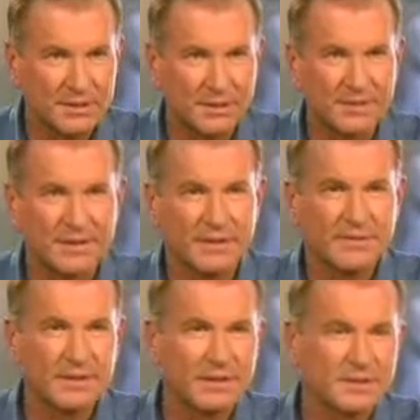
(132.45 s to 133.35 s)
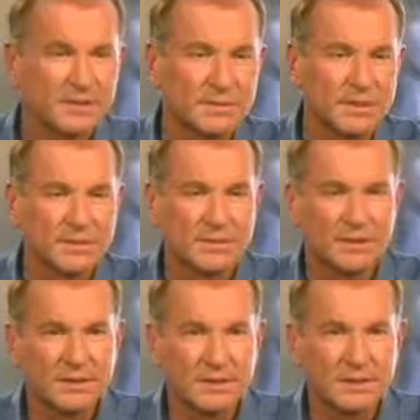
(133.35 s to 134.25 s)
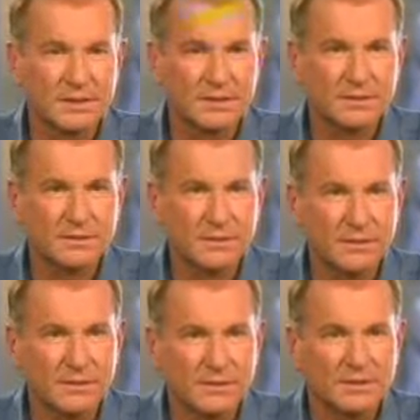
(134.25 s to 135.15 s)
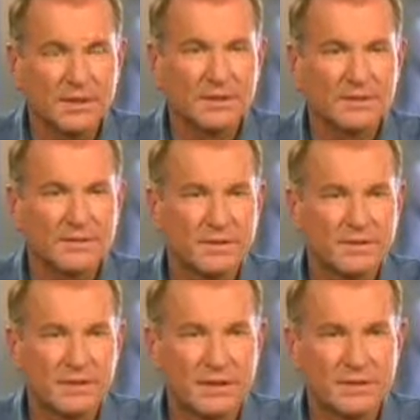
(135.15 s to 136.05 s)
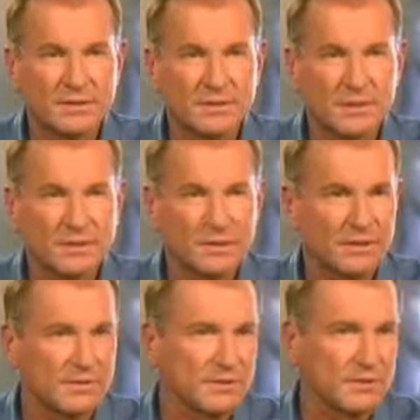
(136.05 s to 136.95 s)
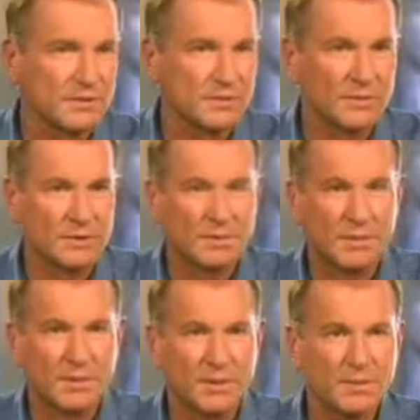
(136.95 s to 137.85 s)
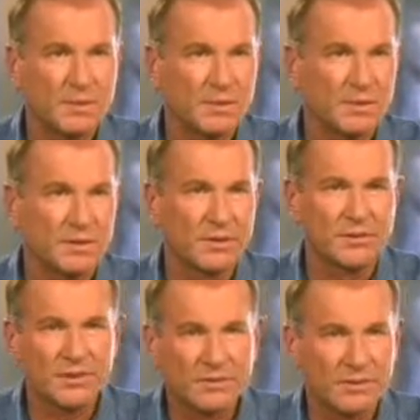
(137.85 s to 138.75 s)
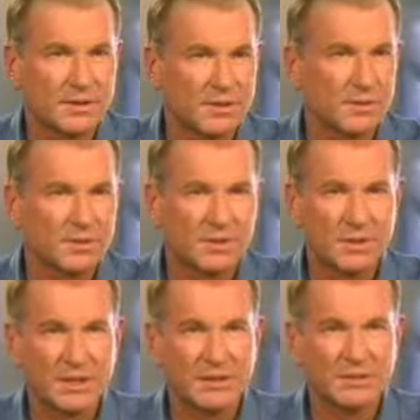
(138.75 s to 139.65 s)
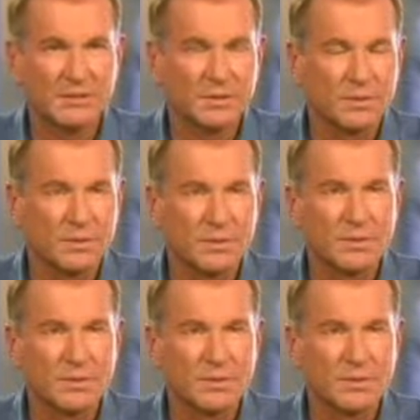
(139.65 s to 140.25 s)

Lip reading: And if I feel like somebody's trying to take unfair advantage of myself or one of my people or the system or something I don't agree with,